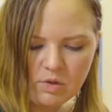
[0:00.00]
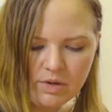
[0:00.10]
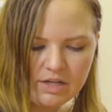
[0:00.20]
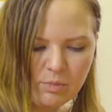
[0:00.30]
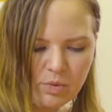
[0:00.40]
I'm
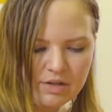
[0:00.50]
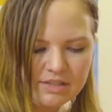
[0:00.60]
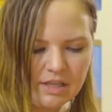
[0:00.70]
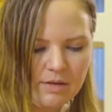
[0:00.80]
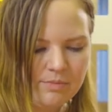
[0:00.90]
going to pour
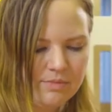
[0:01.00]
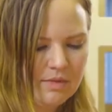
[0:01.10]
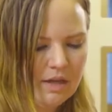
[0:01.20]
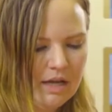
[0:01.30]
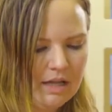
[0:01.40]
some
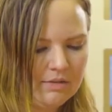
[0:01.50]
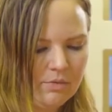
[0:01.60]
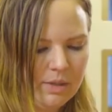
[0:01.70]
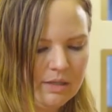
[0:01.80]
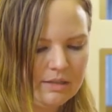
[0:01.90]

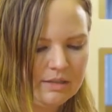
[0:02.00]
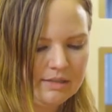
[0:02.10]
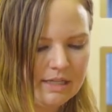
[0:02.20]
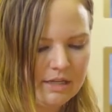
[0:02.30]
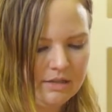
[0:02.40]
olive oil in the
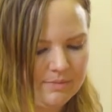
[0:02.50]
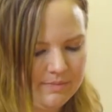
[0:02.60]
second.